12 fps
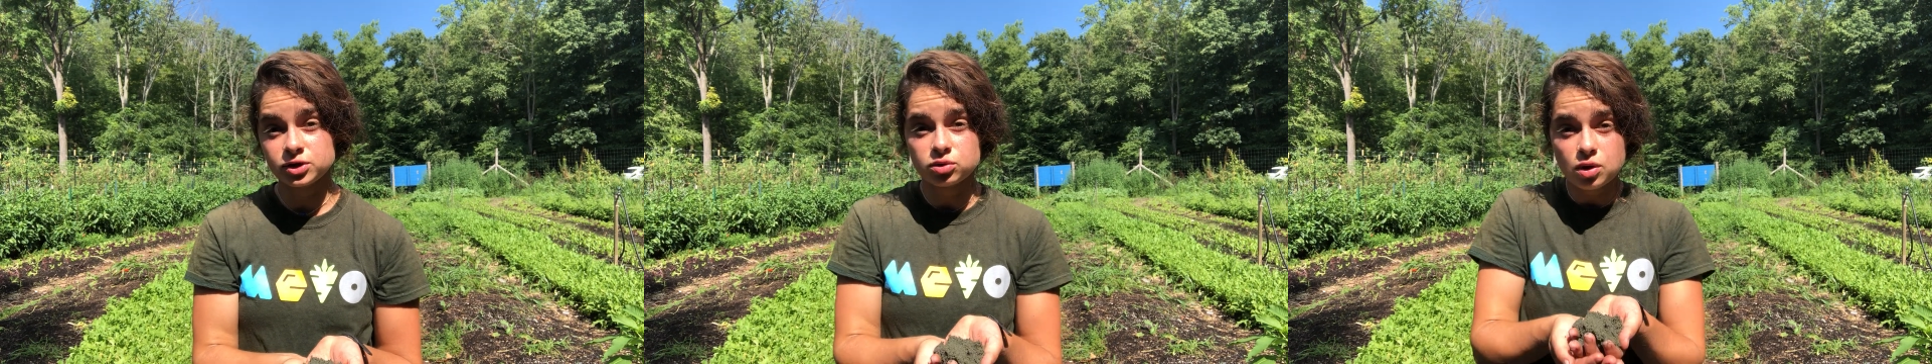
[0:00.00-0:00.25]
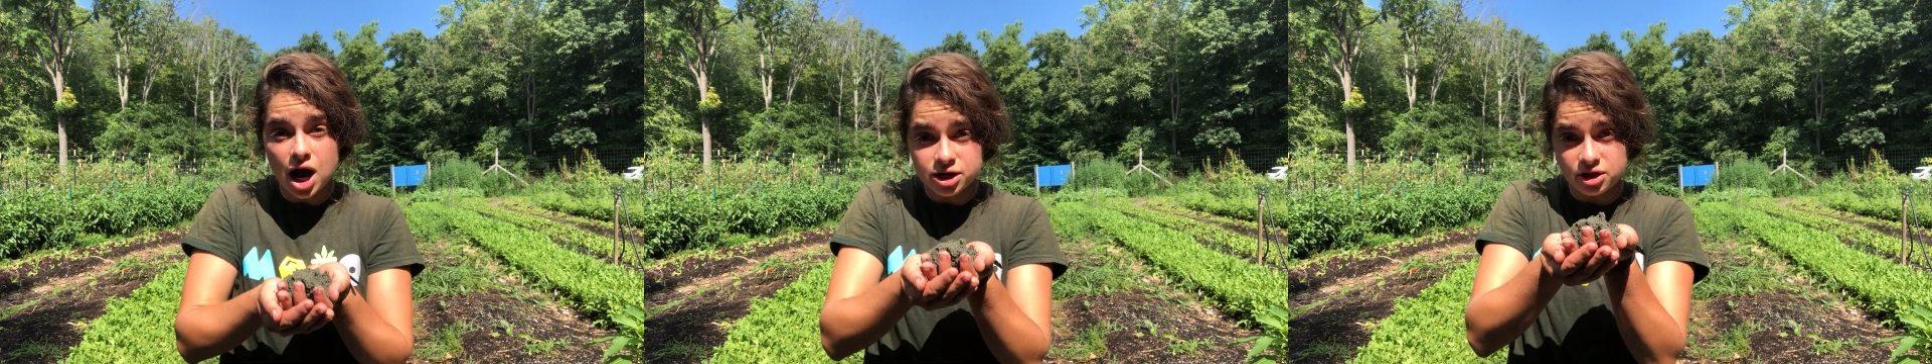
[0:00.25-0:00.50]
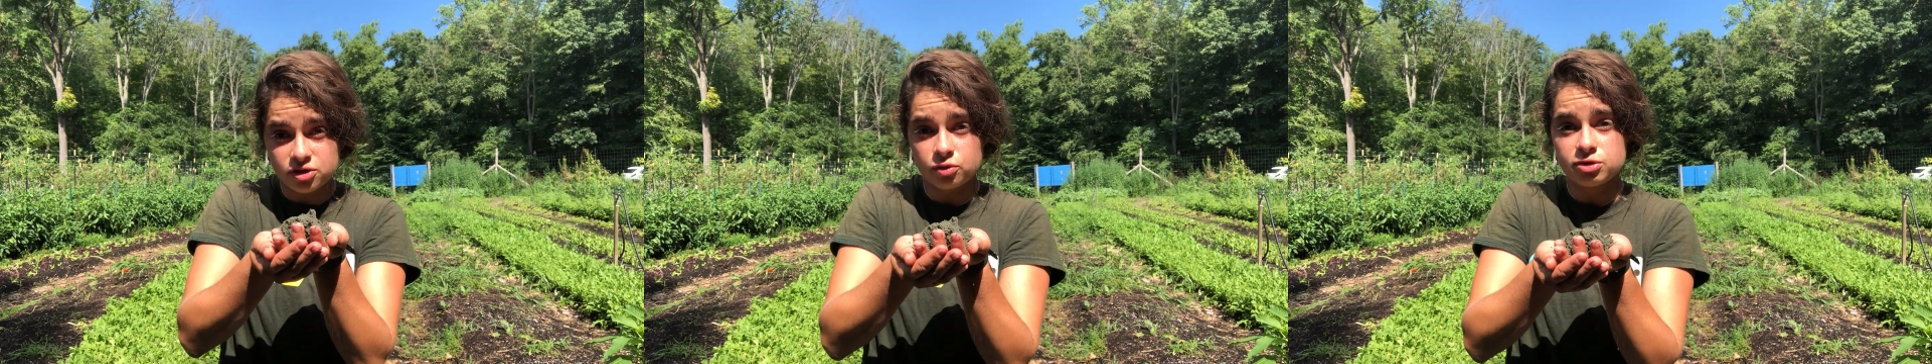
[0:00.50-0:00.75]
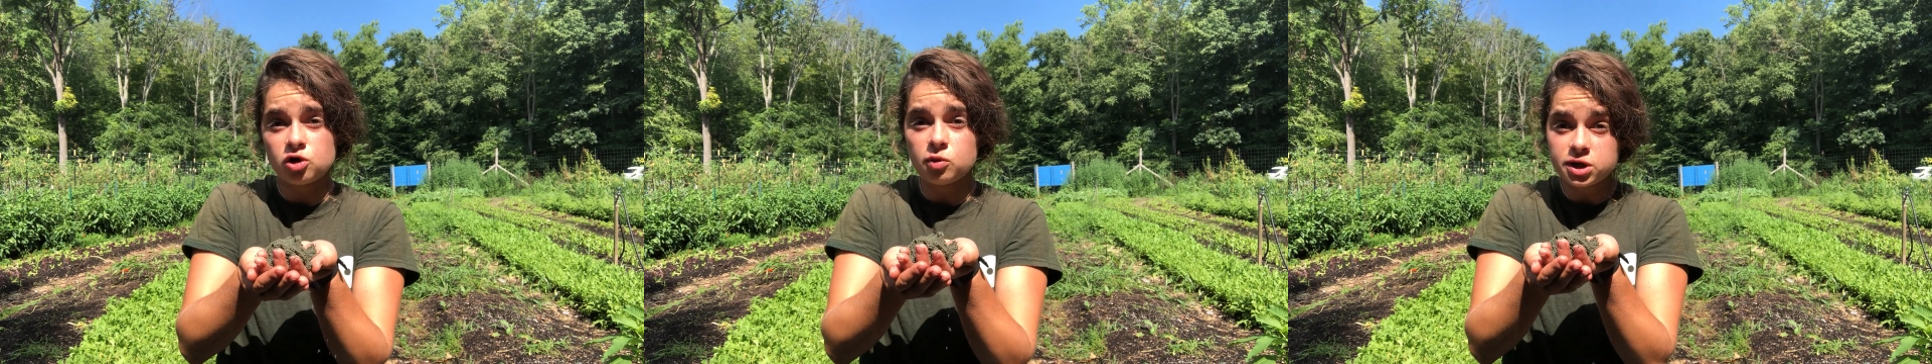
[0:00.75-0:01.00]
but the rock dust
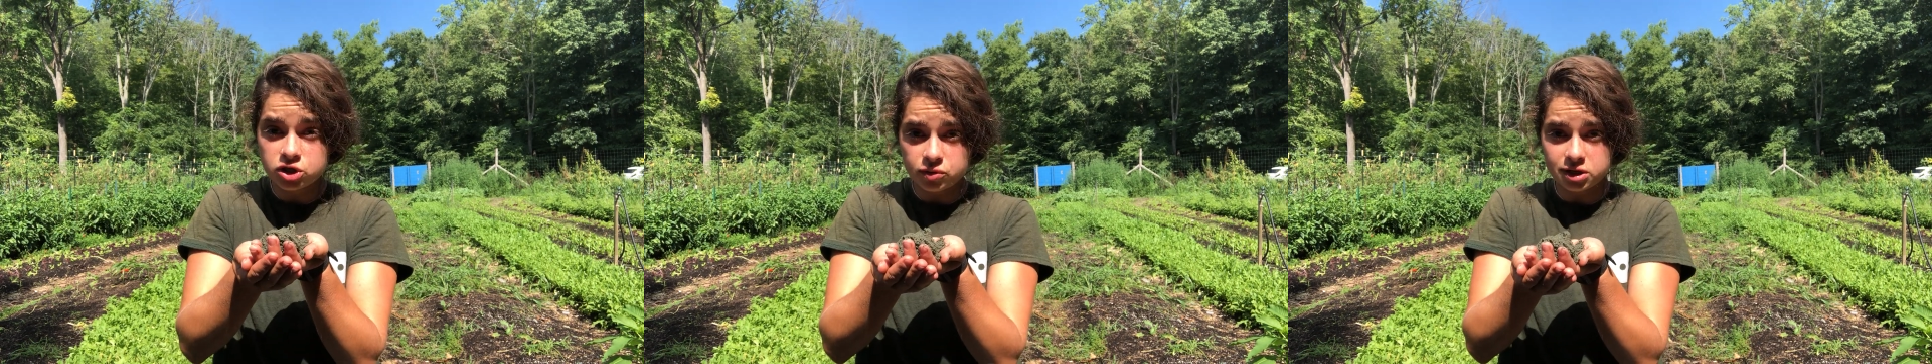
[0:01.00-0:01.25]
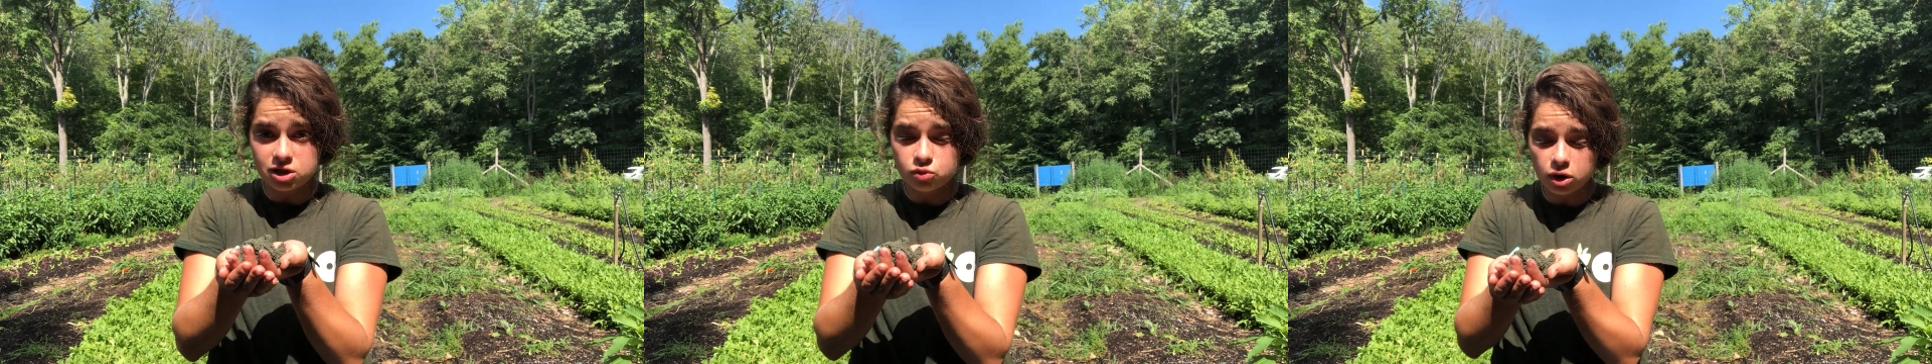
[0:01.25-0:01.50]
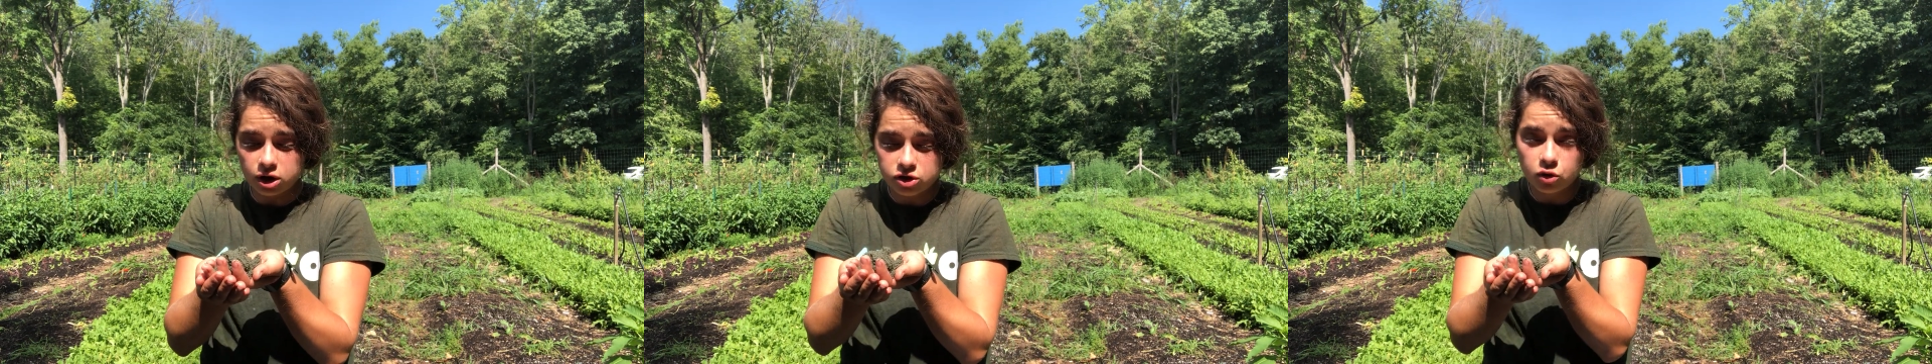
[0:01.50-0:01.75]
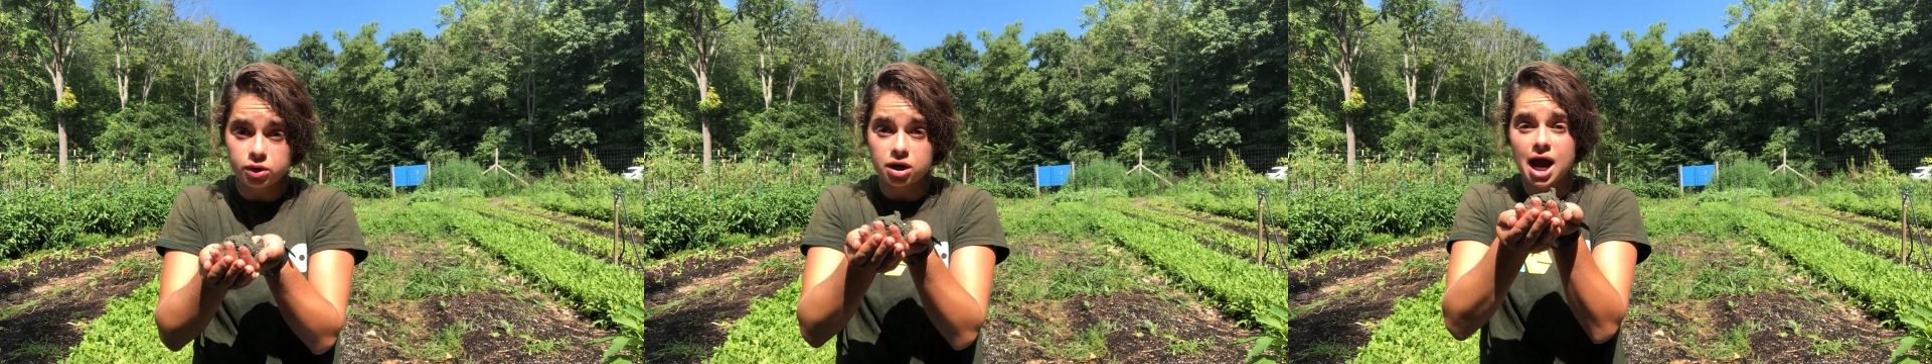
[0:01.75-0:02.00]
will still be doing its work.
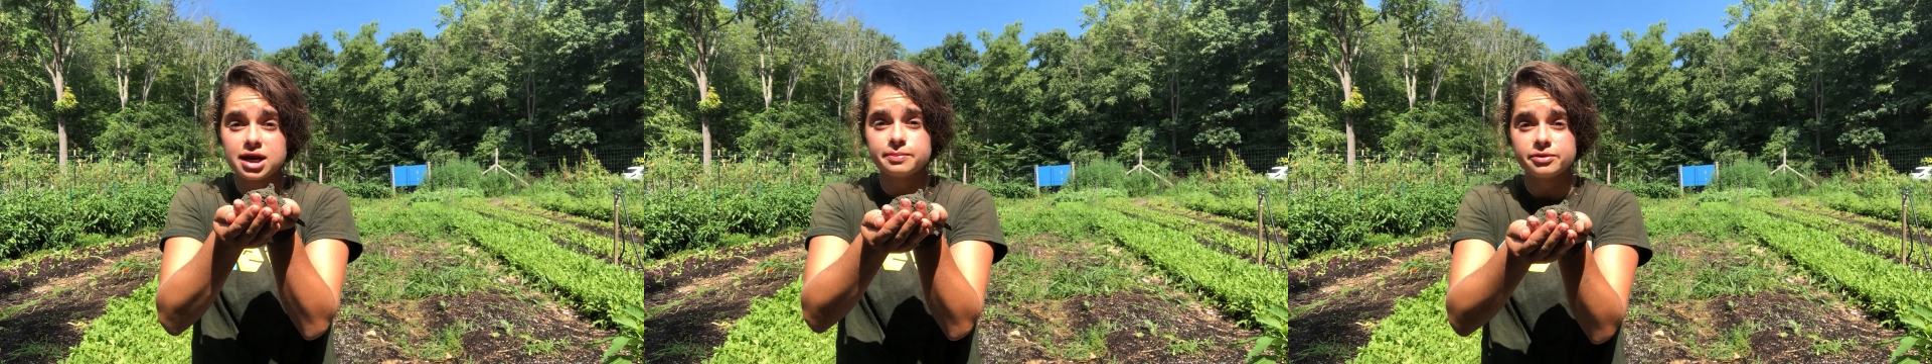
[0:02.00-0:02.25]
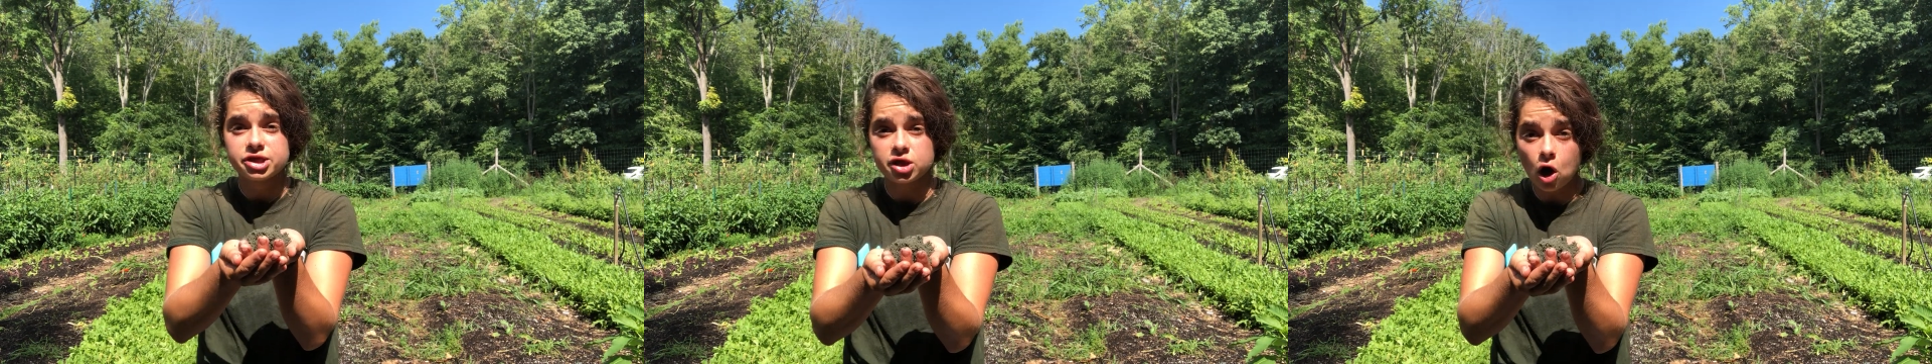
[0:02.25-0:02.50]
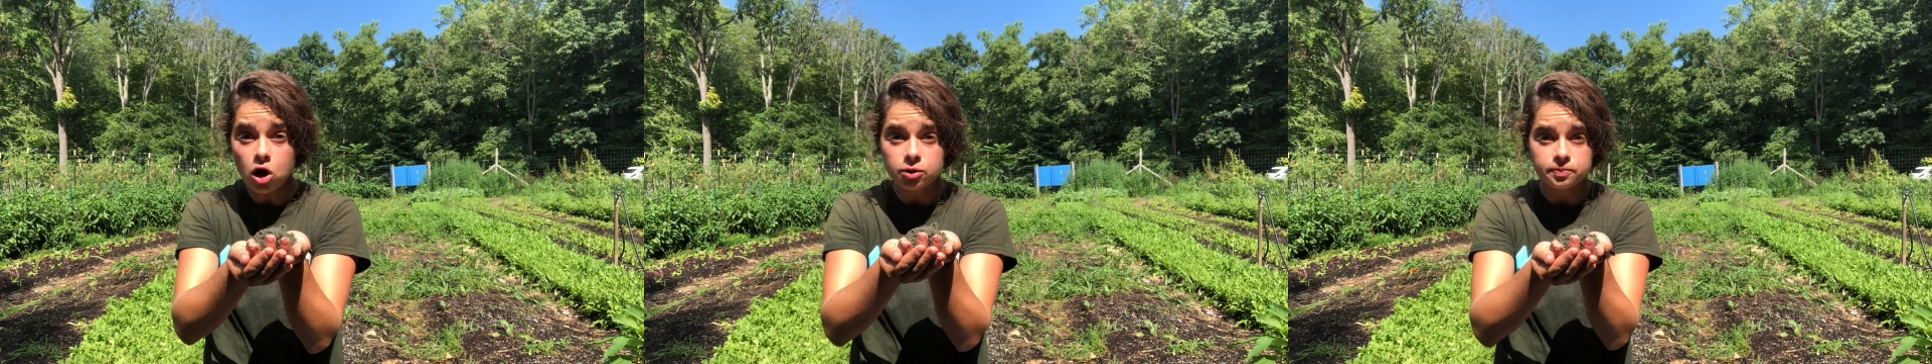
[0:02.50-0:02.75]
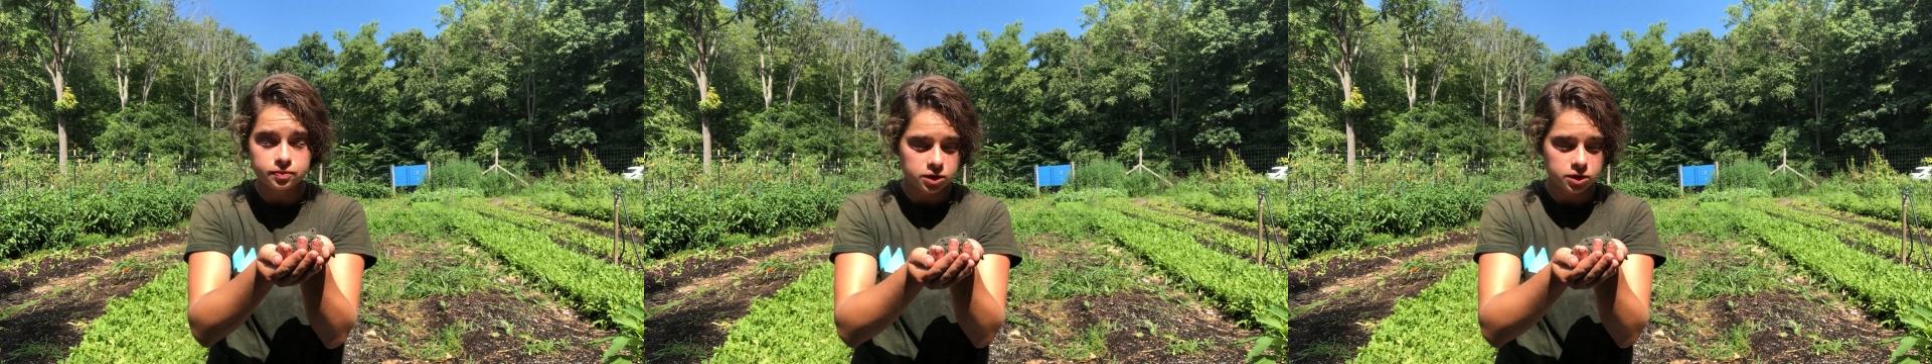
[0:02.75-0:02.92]
So we're adding basalt,